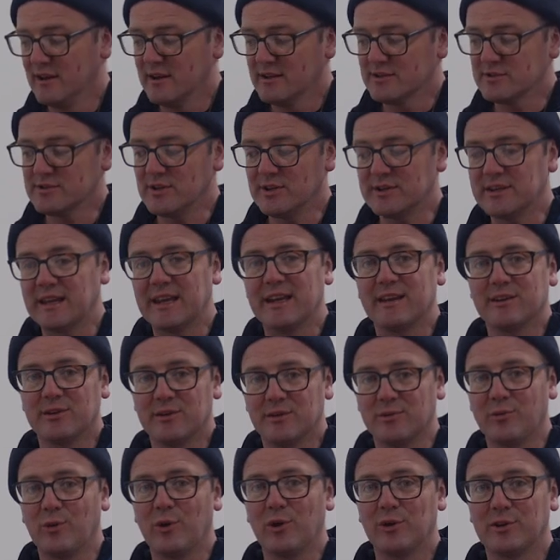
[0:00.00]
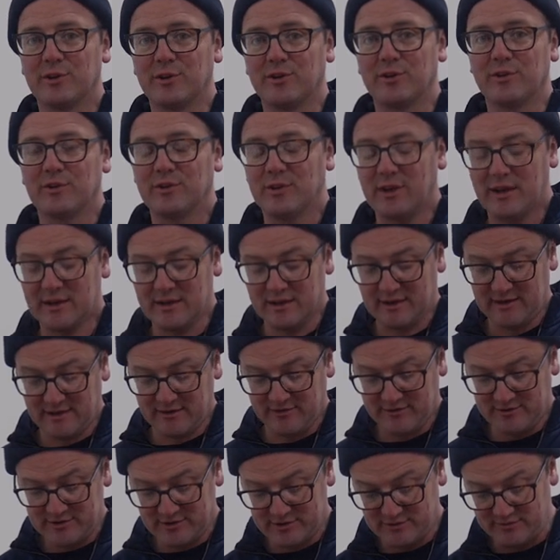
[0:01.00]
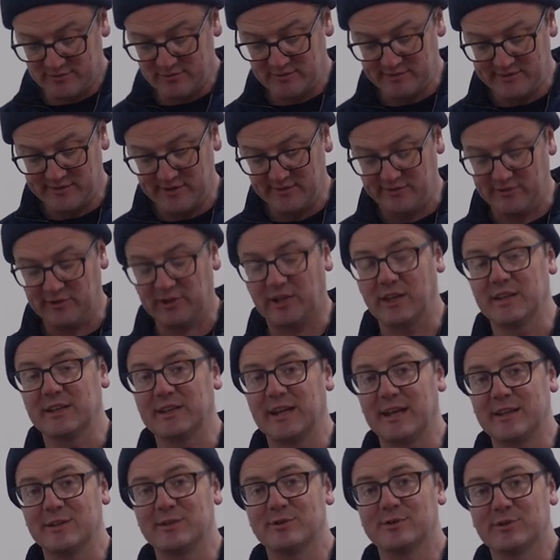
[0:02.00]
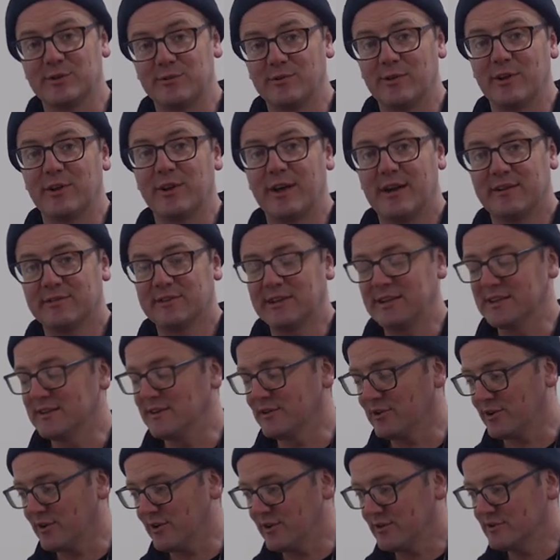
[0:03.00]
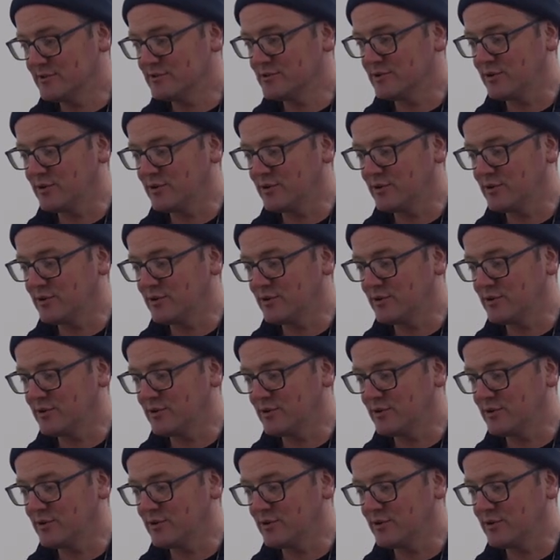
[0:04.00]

it's not the end of the world to do that if, it's, if it continues to run after you took it out.